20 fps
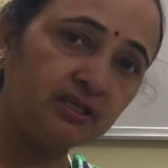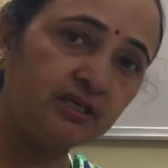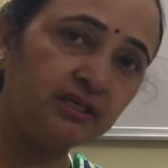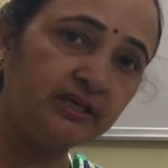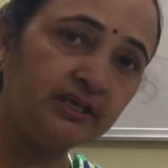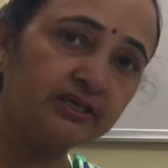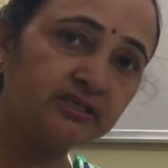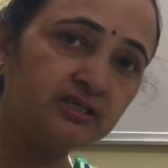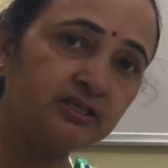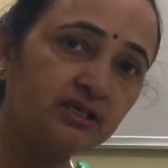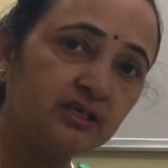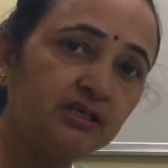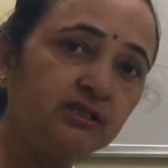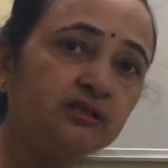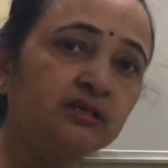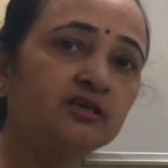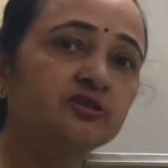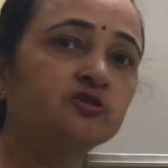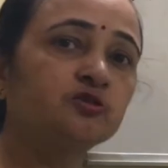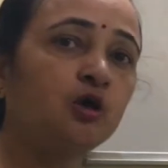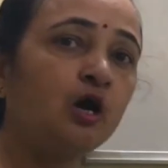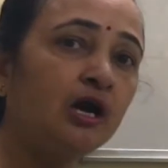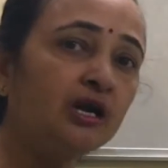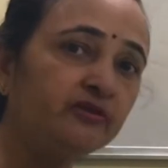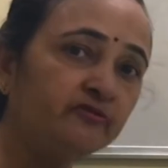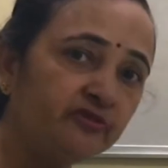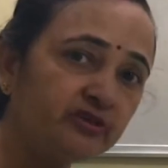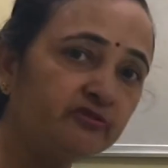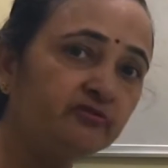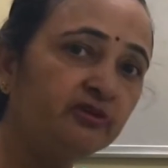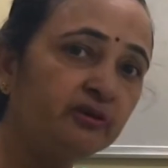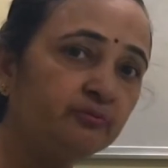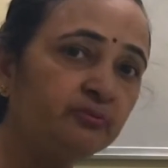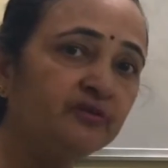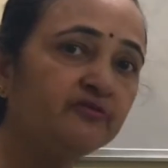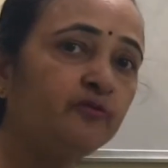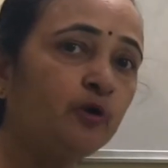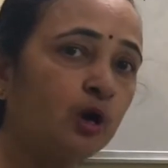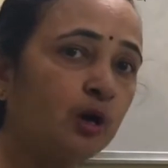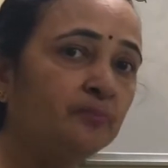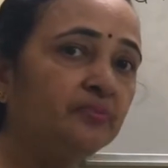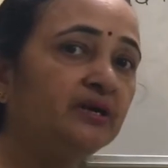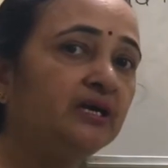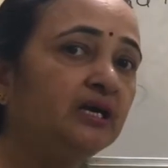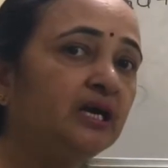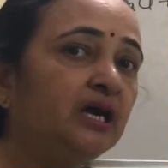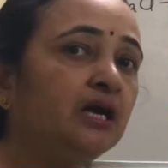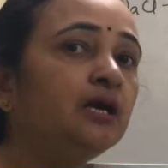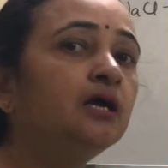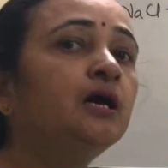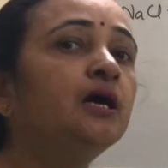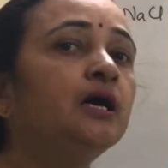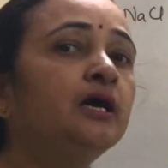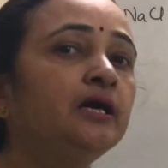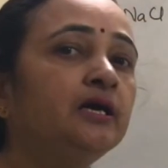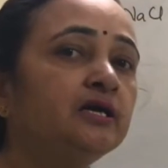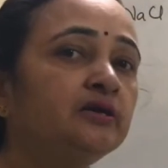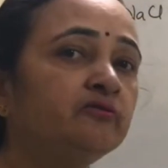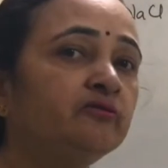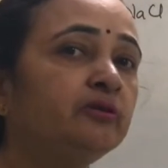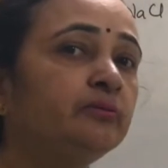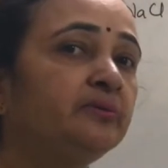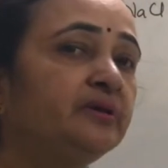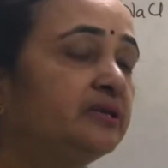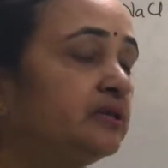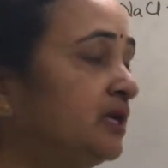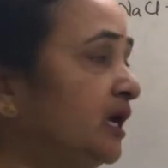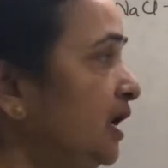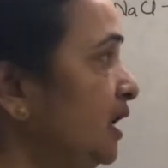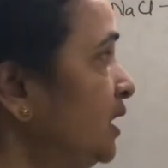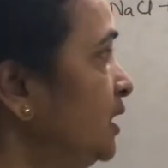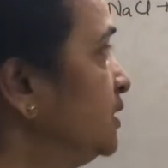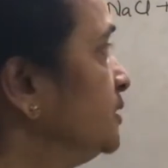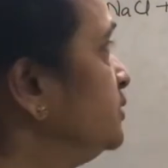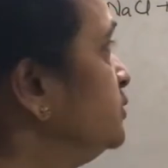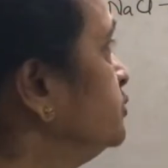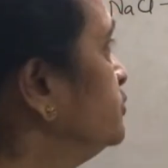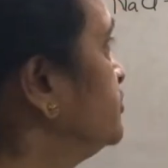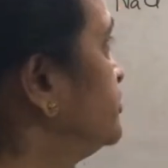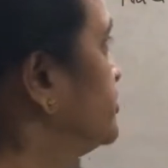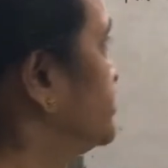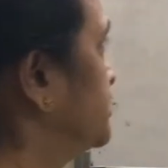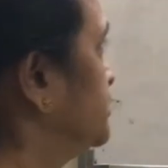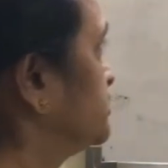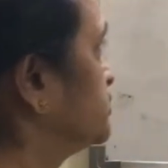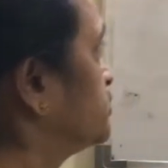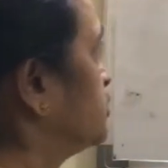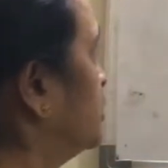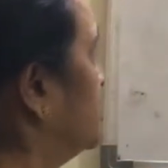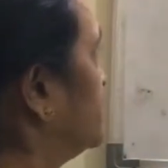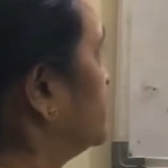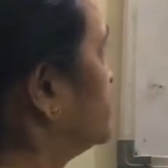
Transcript: reaction, the salt which will be formed here, it will be the neutral salt.